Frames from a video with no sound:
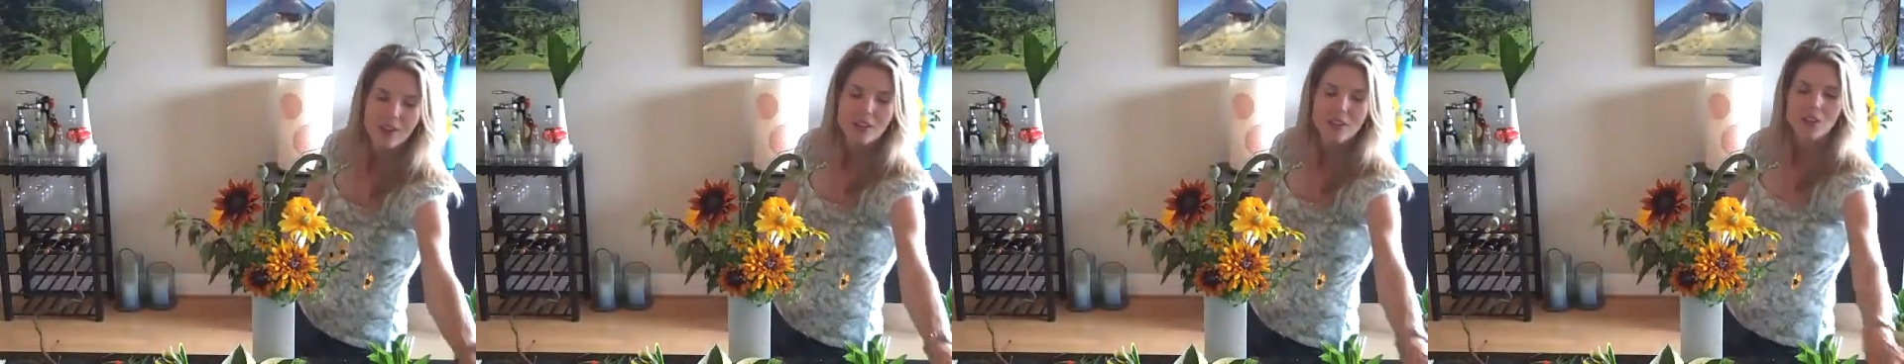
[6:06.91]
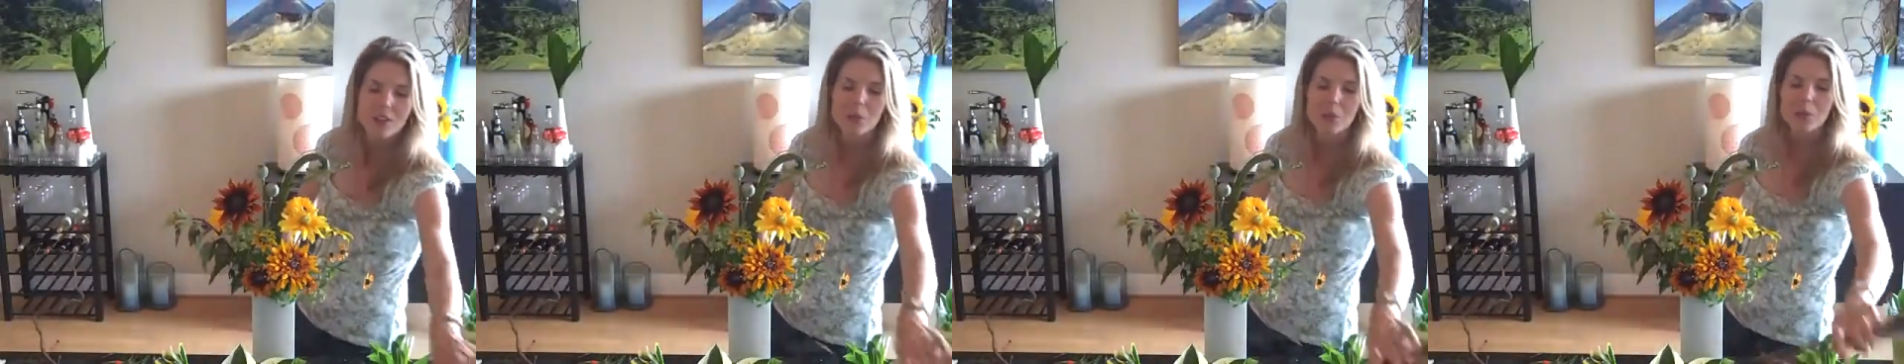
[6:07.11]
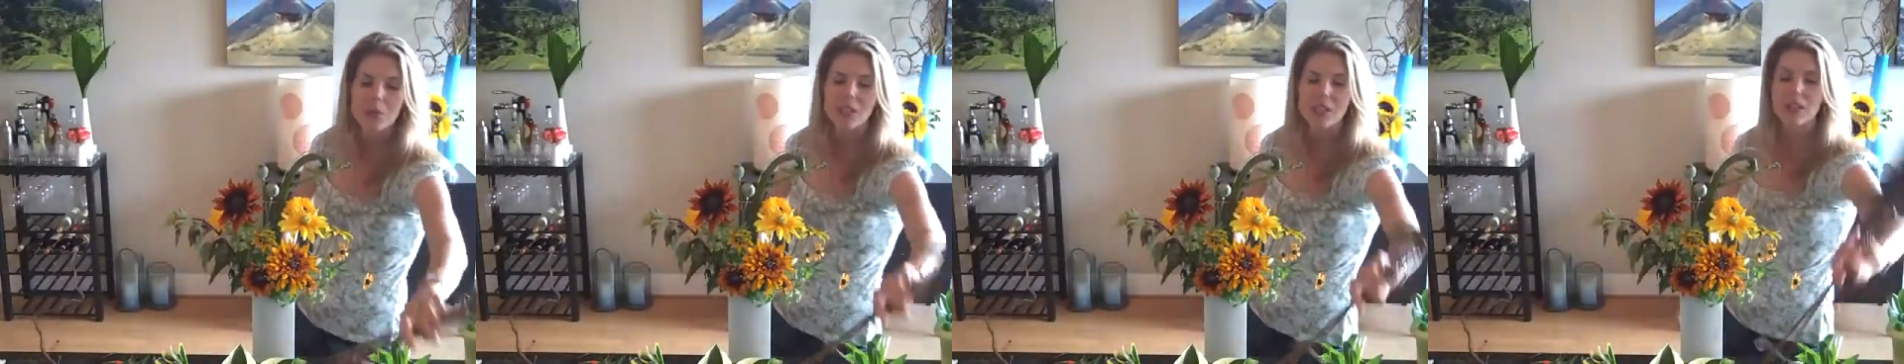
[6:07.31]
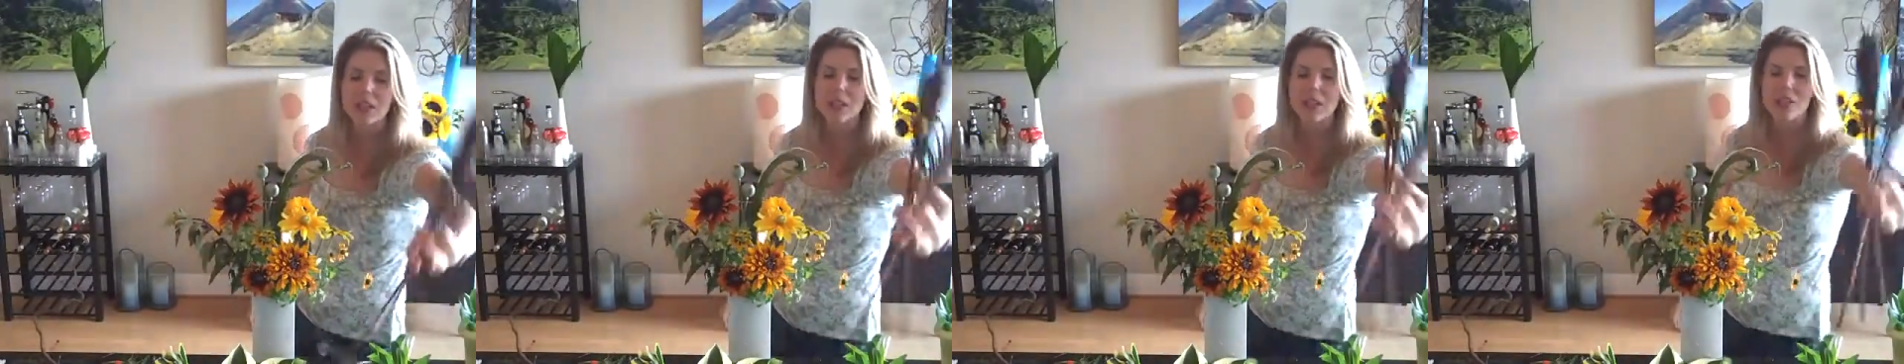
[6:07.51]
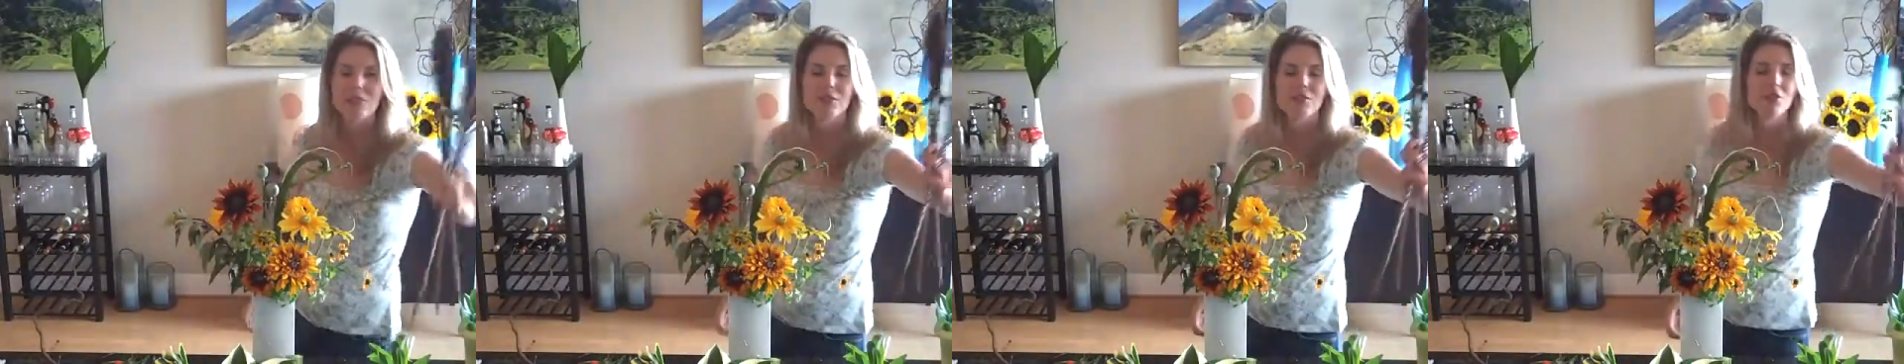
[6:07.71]
Speaking
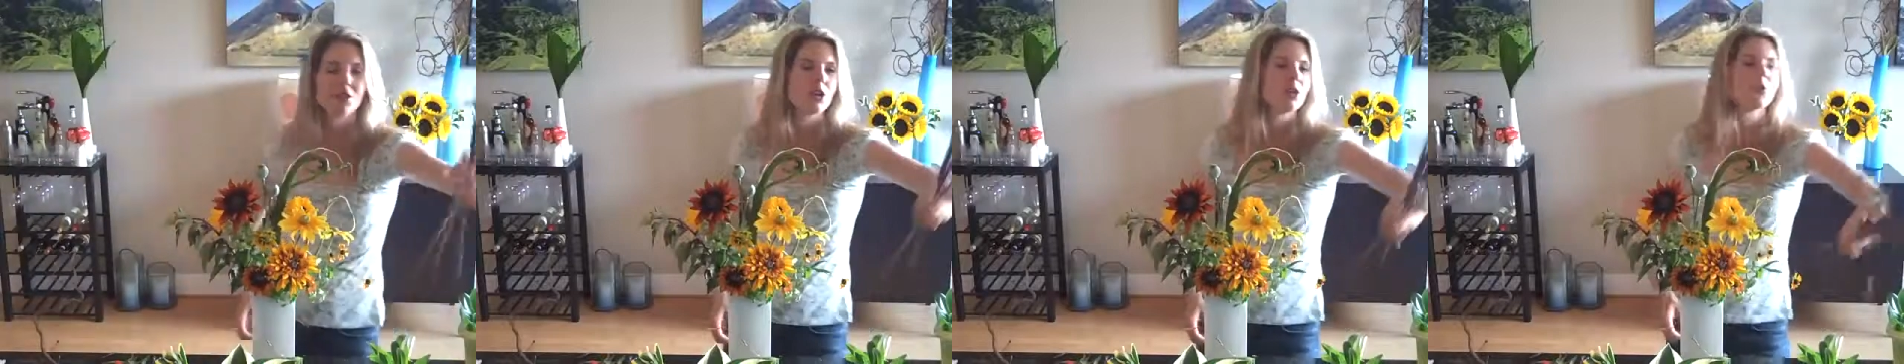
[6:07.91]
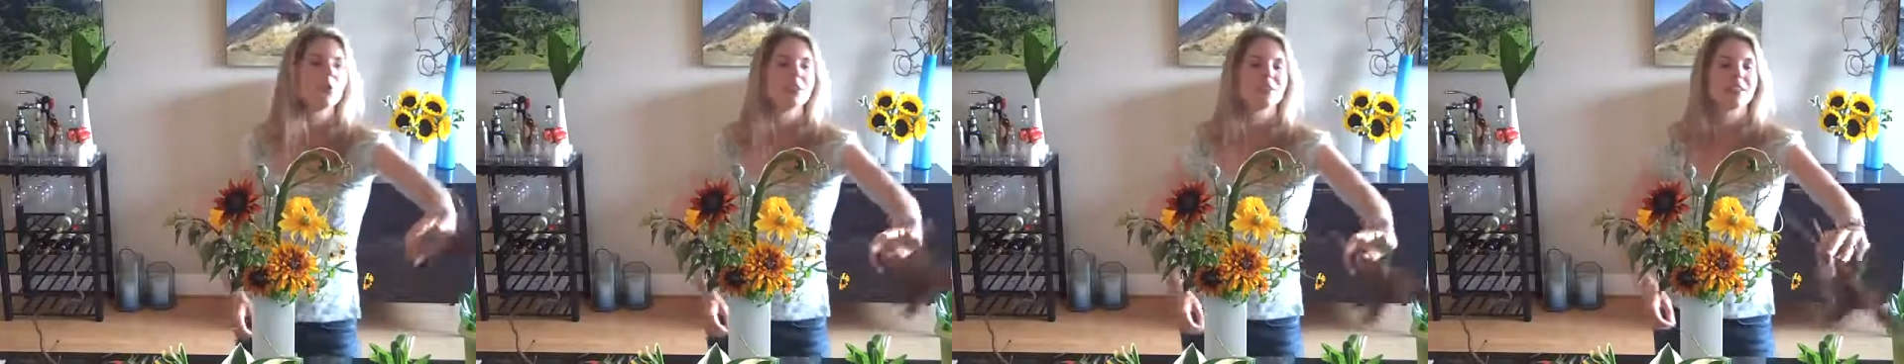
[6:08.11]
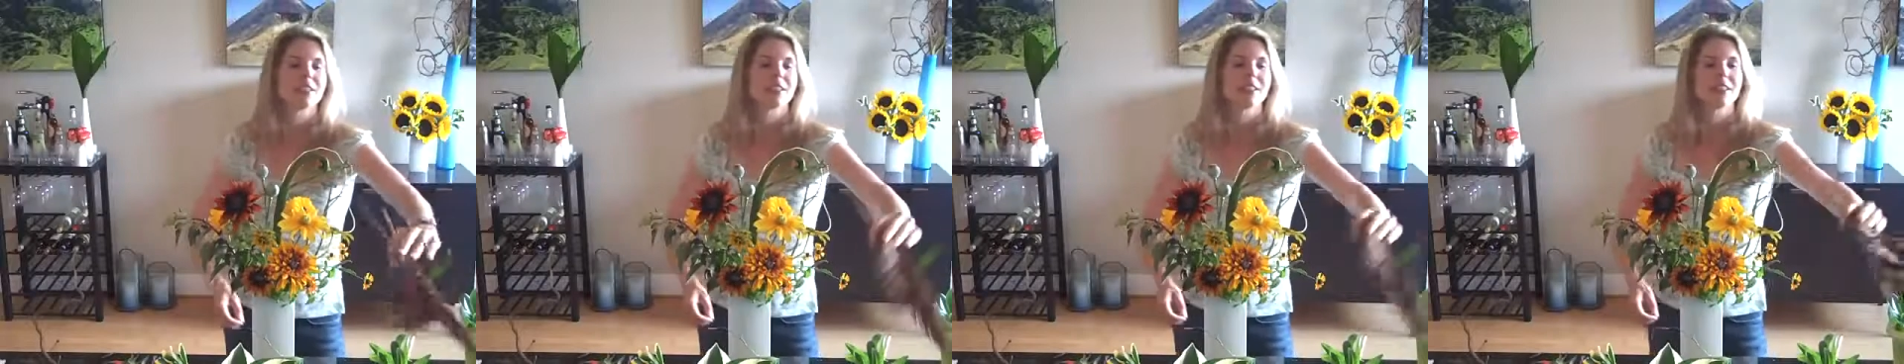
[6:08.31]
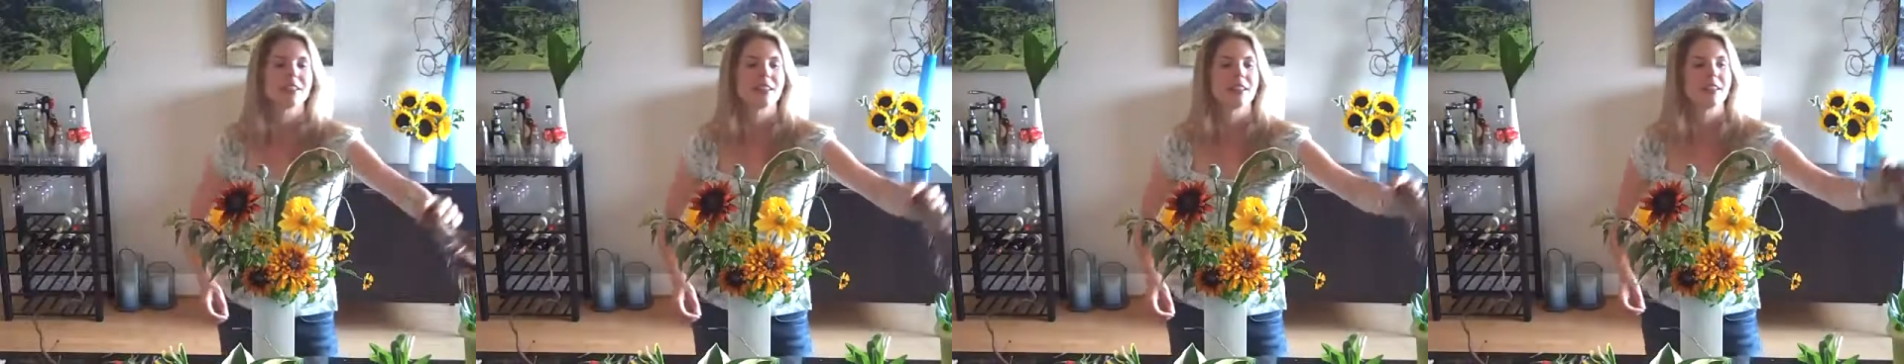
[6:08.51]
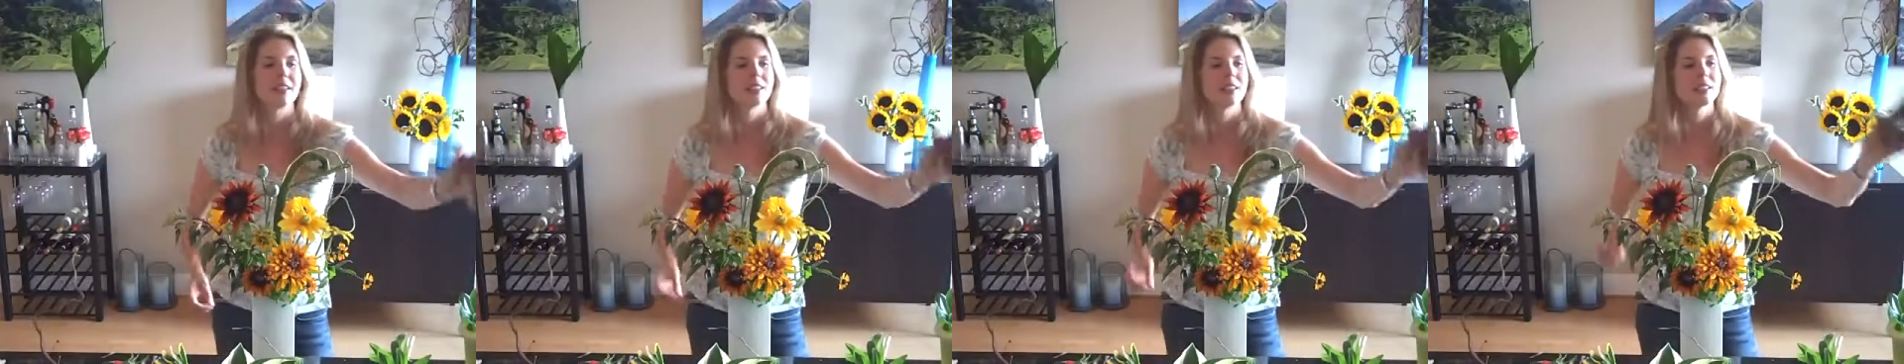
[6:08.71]
of noticing
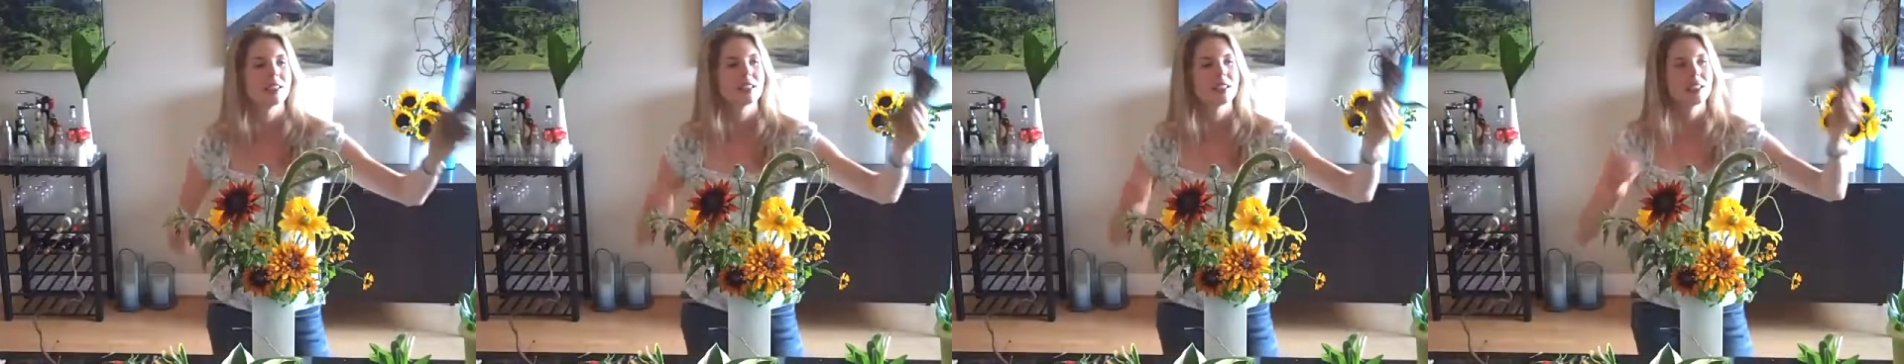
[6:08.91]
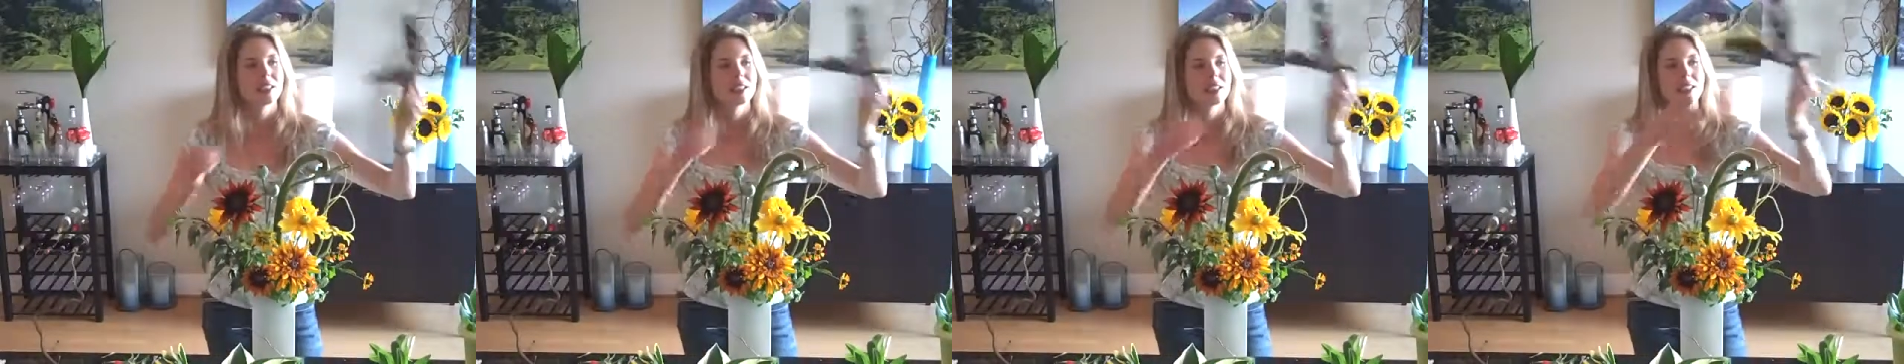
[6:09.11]
things,